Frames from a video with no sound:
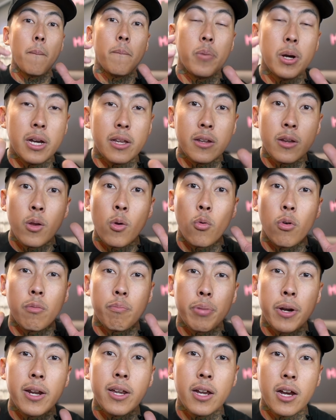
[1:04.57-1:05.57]
But with
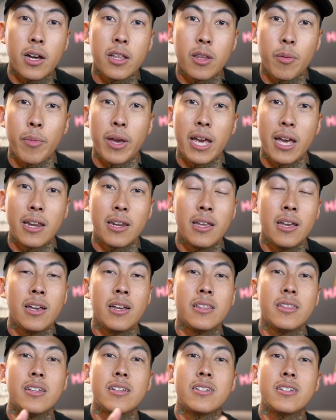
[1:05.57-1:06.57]
print-on-demand,
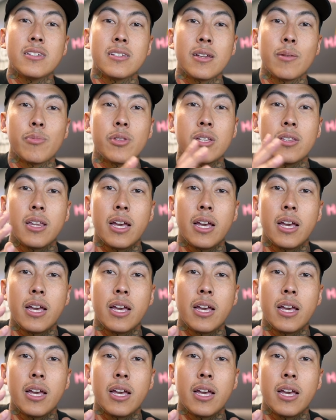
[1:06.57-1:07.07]
this is something